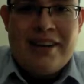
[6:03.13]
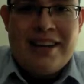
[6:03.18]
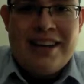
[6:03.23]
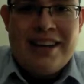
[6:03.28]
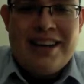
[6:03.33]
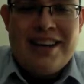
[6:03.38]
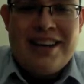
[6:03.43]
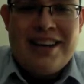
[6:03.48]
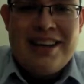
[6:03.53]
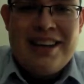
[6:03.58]

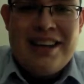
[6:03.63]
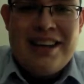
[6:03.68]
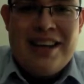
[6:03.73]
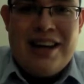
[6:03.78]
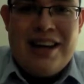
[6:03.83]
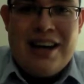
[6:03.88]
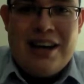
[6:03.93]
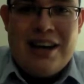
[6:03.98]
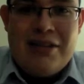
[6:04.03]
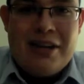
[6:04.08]
it,
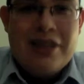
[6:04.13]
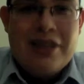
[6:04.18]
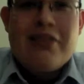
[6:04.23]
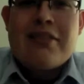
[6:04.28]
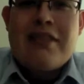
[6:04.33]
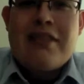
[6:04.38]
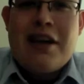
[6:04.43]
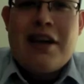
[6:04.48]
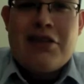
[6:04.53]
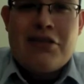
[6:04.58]
one of
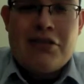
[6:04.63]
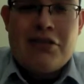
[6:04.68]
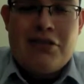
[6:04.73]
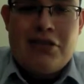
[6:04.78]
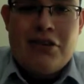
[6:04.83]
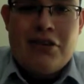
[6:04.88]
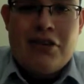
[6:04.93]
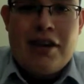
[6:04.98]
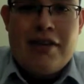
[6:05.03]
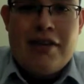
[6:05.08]
those National
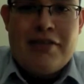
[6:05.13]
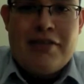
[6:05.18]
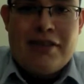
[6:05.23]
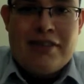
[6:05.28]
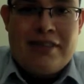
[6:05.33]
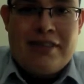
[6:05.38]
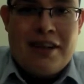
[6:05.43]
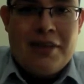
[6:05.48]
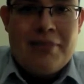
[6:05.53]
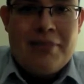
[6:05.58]
Geographic
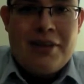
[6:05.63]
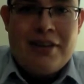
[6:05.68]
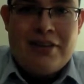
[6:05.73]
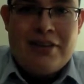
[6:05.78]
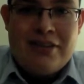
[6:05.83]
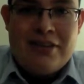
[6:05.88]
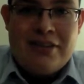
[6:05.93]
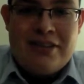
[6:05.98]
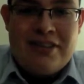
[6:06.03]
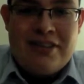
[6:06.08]
style
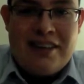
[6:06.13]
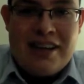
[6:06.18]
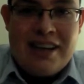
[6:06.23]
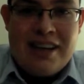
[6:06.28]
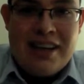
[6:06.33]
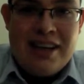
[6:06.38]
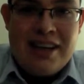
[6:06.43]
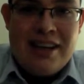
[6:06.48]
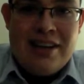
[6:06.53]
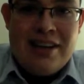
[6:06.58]
pictures, and
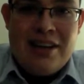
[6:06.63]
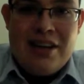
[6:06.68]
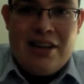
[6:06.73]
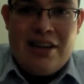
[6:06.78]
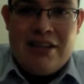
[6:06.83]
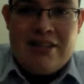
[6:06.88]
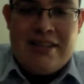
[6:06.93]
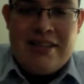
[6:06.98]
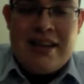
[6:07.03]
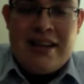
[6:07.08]
I
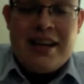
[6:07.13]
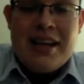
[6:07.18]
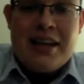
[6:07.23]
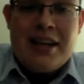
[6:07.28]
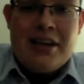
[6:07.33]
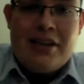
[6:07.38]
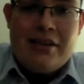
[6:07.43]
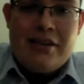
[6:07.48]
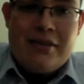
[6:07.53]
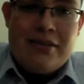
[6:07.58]
was then
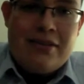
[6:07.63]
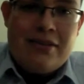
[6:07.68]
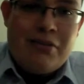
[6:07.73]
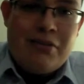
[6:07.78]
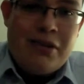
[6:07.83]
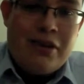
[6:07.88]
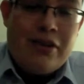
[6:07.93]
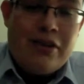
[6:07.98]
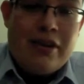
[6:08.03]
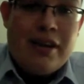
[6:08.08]
again nervous,
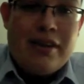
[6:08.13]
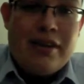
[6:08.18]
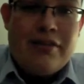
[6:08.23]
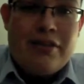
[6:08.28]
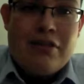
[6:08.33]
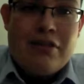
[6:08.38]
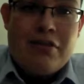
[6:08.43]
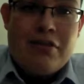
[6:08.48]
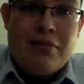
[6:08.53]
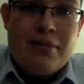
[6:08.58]
wondering if
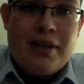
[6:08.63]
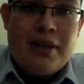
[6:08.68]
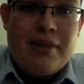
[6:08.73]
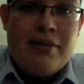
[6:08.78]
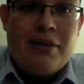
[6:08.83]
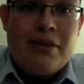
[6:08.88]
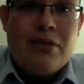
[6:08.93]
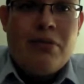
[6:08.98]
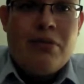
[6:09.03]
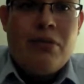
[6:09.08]
this would be
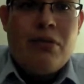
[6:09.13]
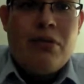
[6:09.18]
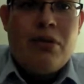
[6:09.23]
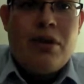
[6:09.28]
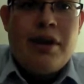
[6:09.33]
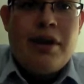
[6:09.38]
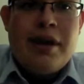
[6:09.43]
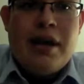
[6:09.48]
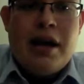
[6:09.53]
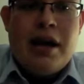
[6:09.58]
even
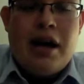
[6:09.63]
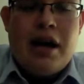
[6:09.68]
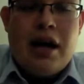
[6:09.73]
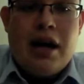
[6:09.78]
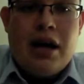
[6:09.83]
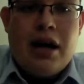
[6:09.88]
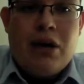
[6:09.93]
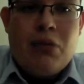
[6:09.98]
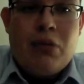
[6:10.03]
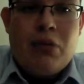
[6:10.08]

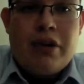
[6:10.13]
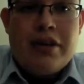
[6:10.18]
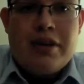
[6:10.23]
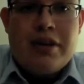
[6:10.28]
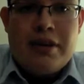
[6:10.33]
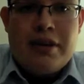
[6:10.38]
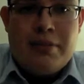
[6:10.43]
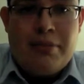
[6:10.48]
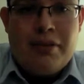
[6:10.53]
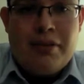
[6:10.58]
worth
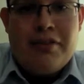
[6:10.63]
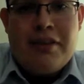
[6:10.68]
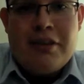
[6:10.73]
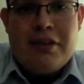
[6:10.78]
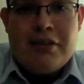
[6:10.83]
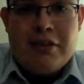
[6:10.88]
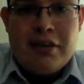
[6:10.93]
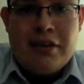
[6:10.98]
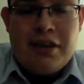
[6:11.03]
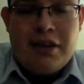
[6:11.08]
it
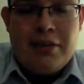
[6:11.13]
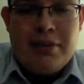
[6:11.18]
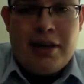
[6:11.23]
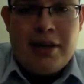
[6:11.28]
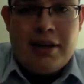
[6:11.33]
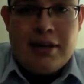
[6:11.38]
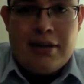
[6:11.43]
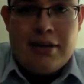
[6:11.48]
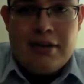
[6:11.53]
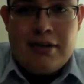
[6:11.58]
professionally,
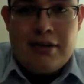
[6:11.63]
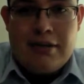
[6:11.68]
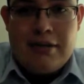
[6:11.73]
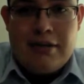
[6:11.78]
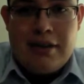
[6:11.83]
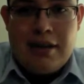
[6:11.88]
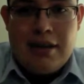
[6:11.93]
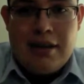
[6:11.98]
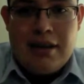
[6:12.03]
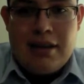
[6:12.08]
because
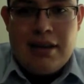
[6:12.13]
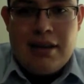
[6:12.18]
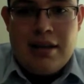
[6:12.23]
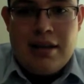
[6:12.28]
it